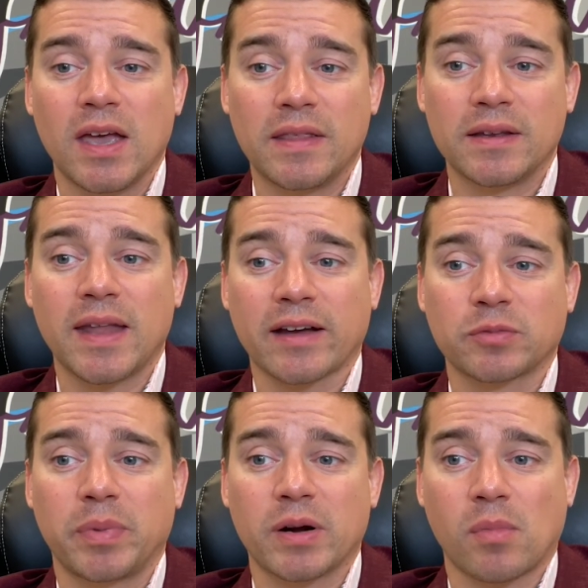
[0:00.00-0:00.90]
And the next
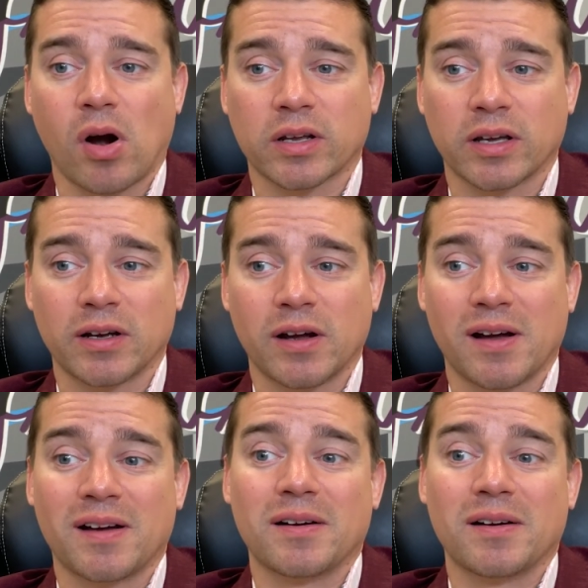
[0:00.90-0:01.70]
bear market